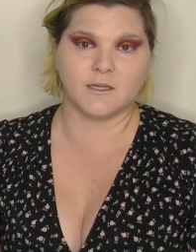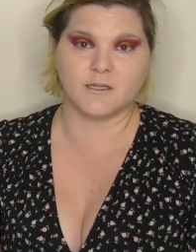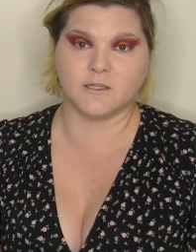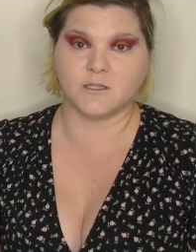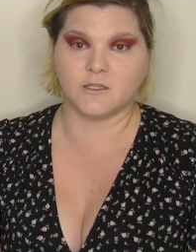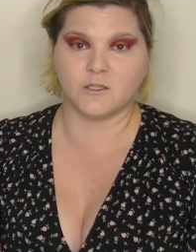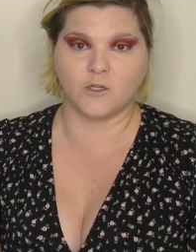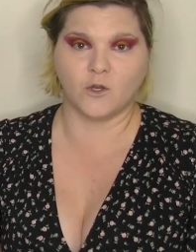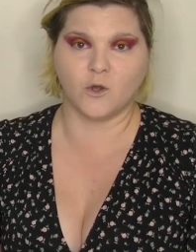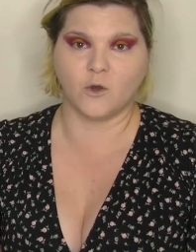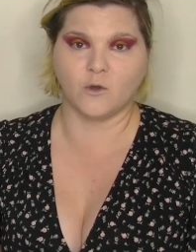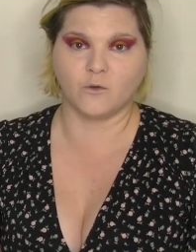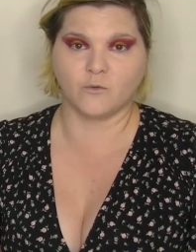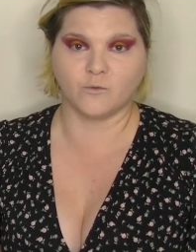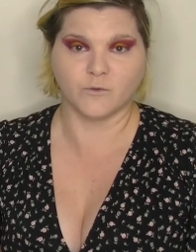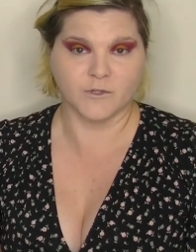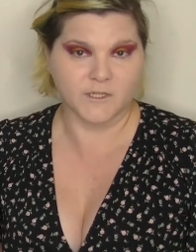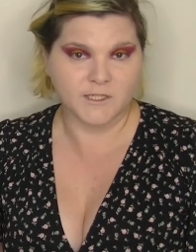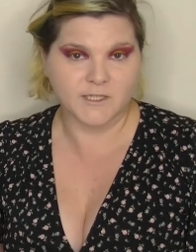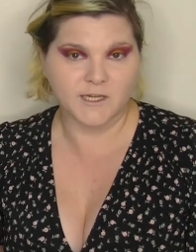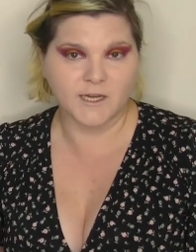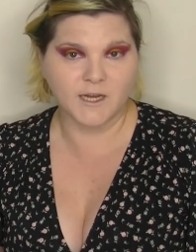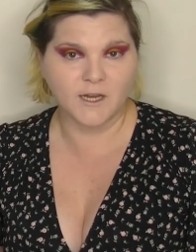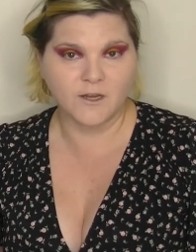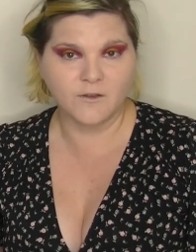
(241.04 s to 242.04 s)
is not
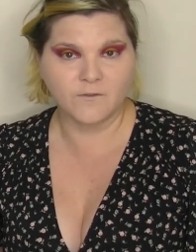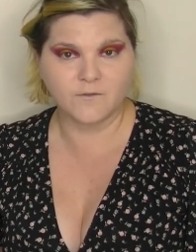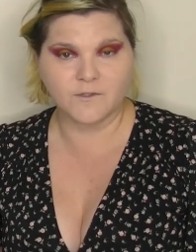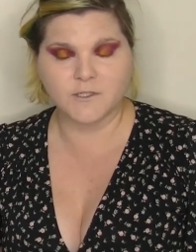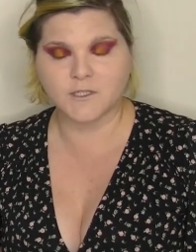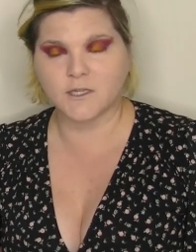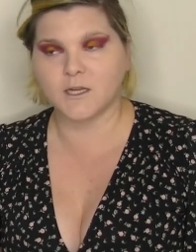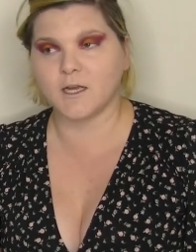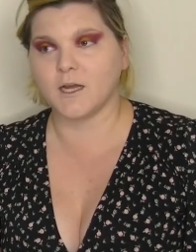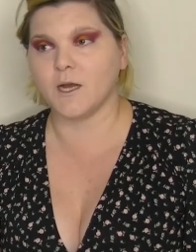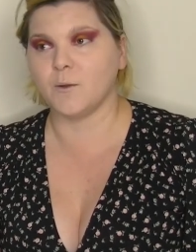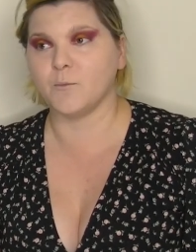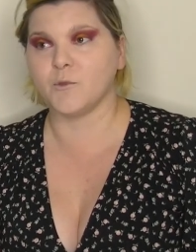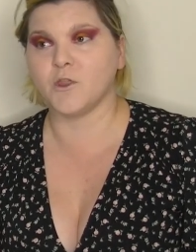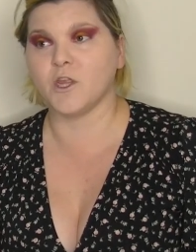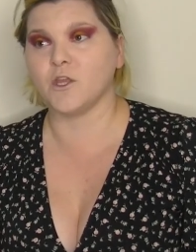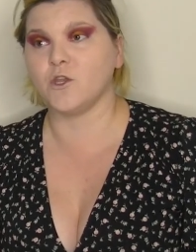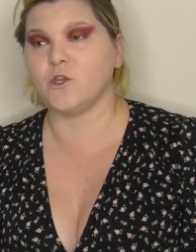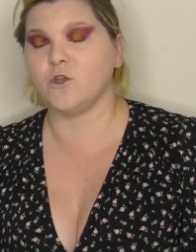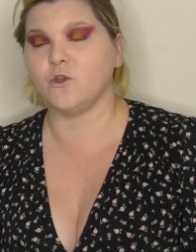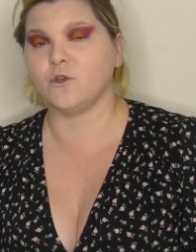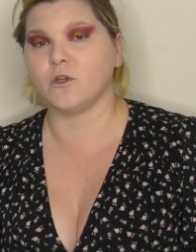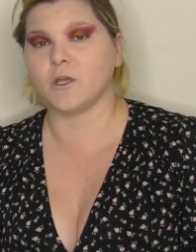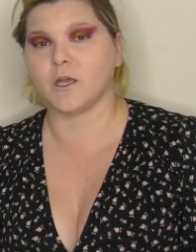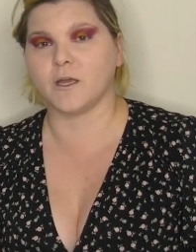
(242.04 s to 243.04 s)
received, um, then
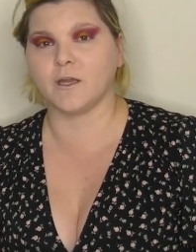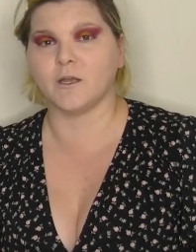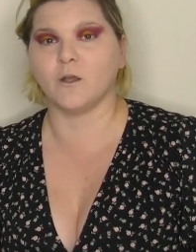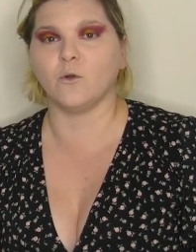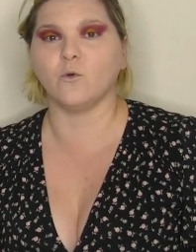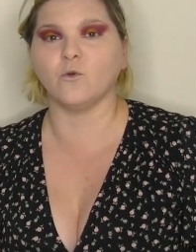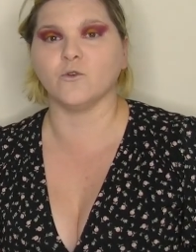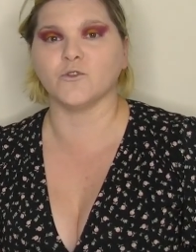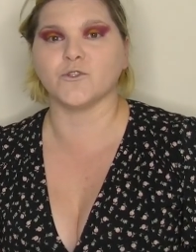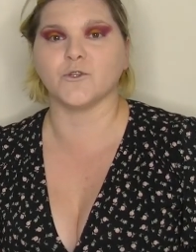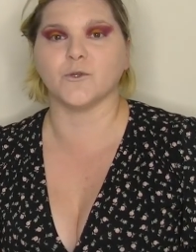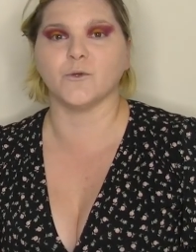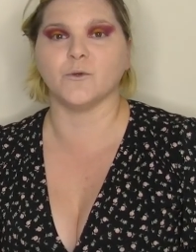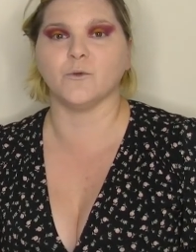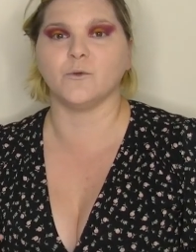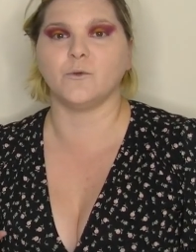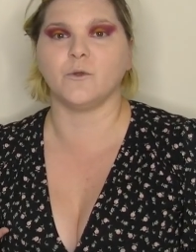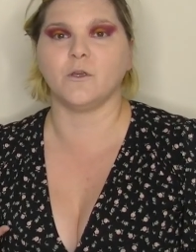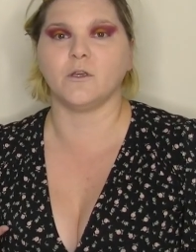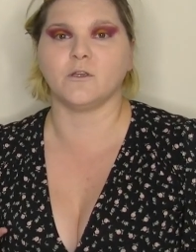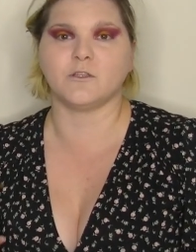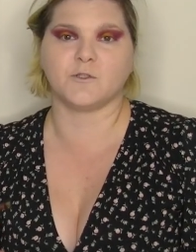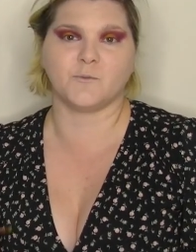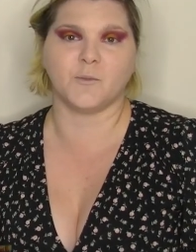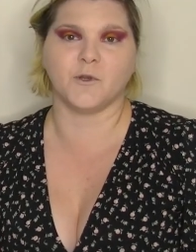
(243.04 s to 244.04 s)
you can also
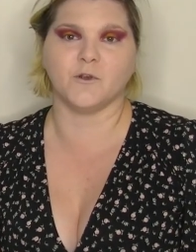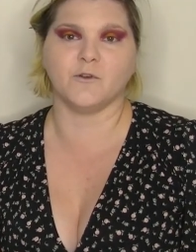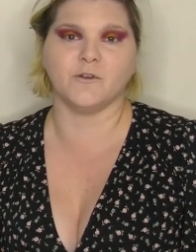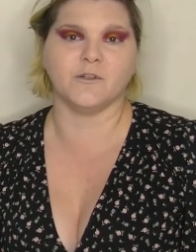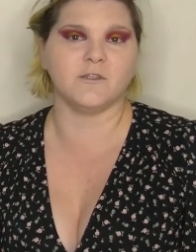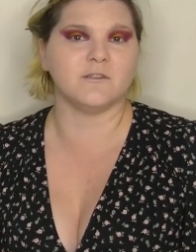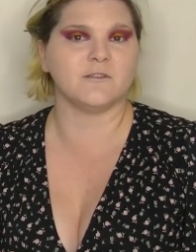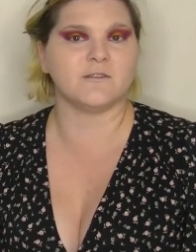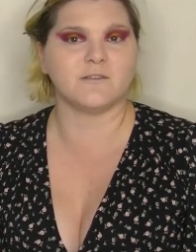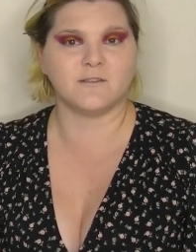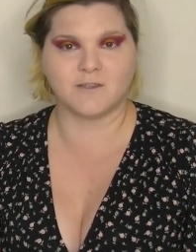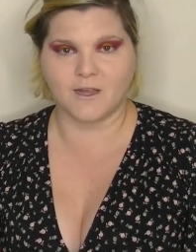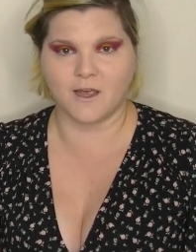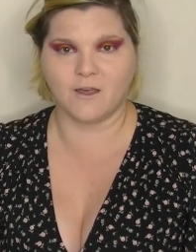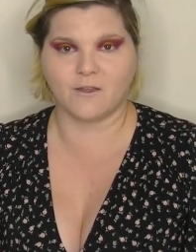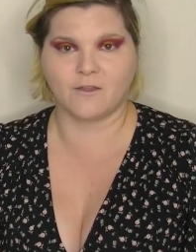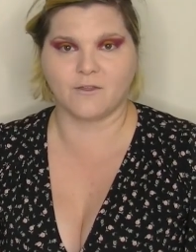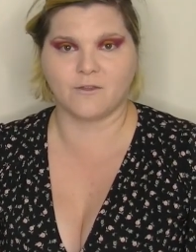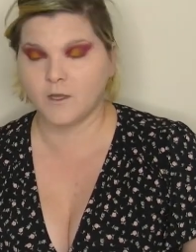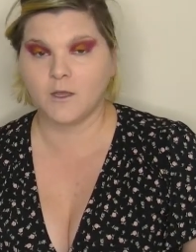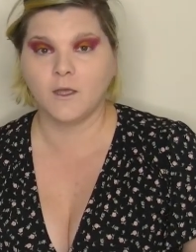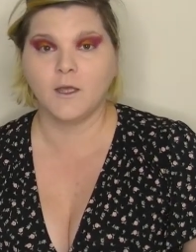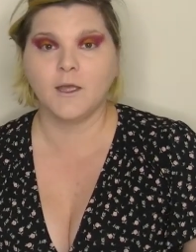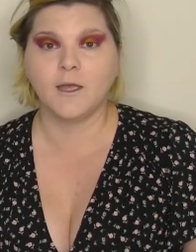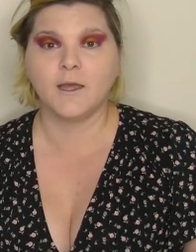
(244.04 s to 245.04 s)
experience
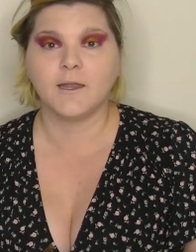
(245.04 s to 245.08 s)
death.